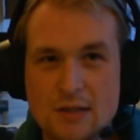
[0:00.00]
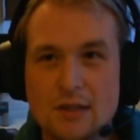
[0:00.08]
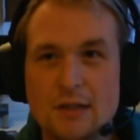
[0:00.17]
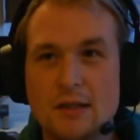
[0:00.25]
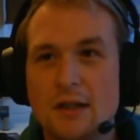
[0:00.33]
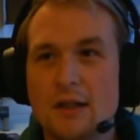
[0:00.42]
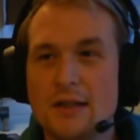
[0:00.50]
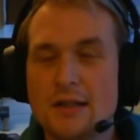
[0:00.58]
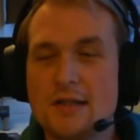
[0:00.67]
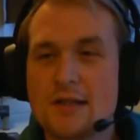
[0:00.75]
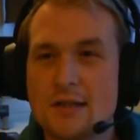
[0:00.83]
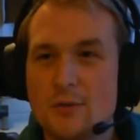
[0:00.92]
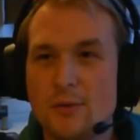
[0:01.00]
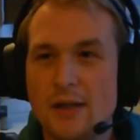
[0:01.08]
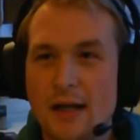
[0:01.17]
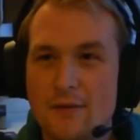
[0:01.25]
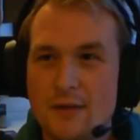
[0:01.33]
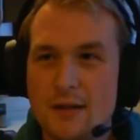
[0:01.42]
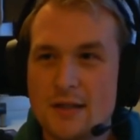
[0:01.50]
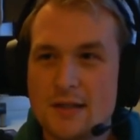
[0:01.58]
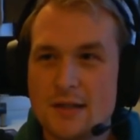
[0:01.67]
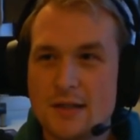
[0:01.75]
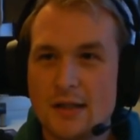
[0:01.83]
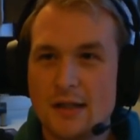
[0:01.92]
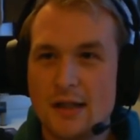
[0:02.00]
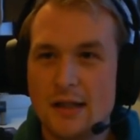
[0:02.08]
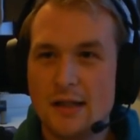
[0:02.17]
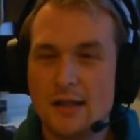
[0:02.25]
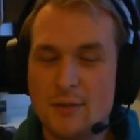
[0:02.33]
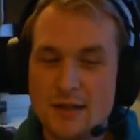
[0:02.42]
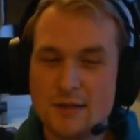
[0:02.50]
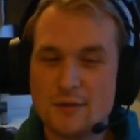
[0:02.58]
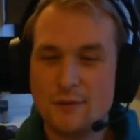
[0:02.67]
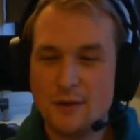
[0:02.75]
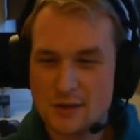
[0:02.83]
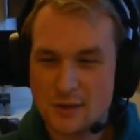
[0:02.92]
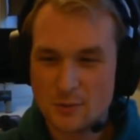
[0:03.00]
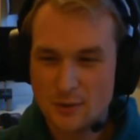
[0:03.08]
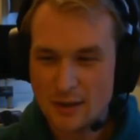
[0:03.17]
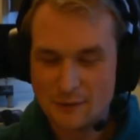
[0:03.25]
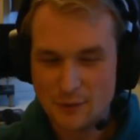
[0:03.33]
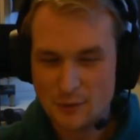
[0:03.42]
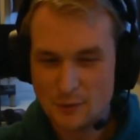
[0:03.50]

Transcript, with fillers: certainly not least, we have this uh, amazing feature where if